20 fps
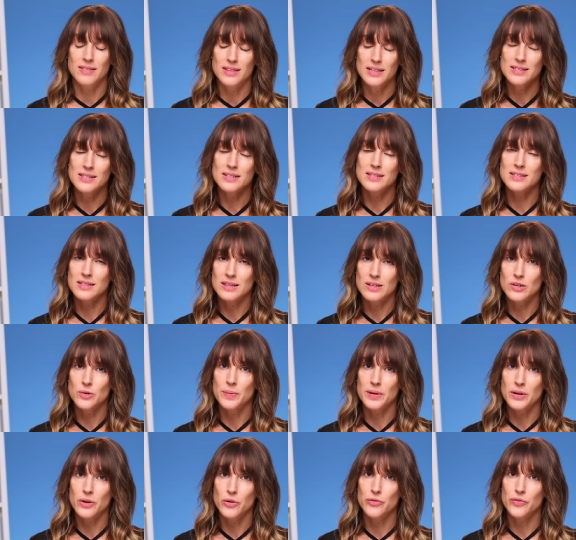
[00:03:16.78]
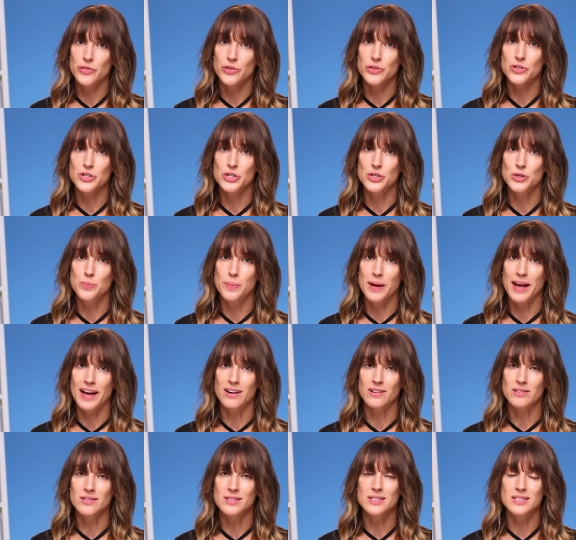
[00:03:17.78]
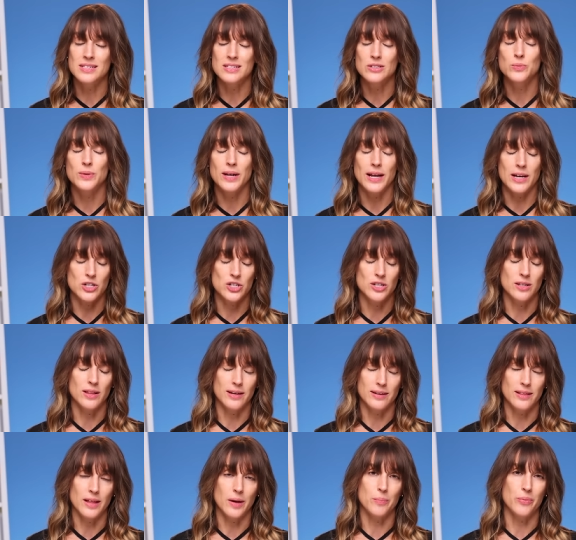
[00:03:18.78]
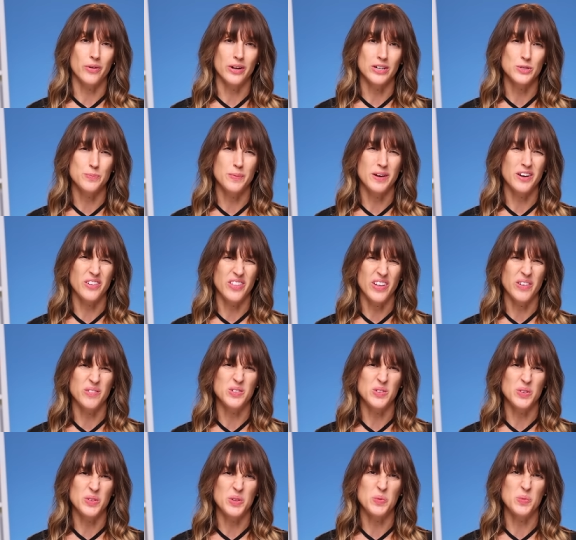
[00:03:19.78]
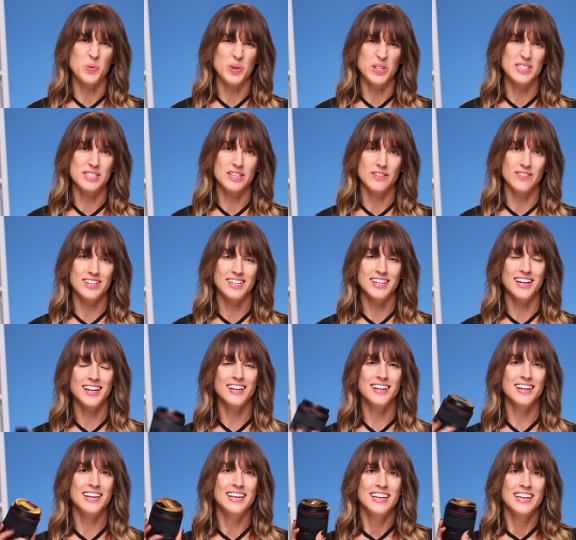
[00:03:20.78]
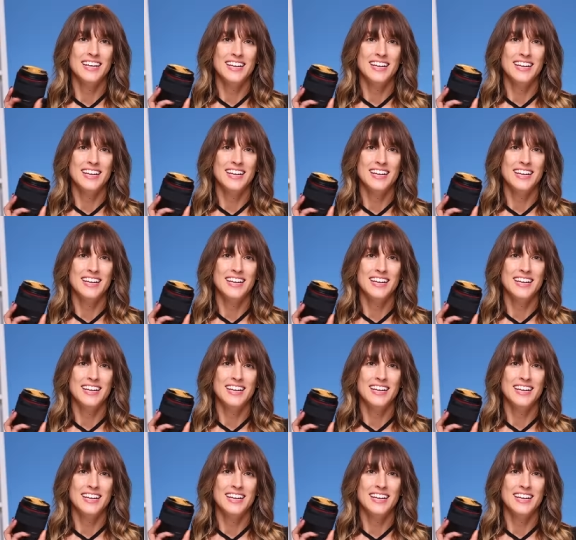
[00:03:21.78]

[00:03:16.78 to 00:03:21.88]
This is a little bit over two pounds. You would actually like that price better. That one's only one seventy-nine.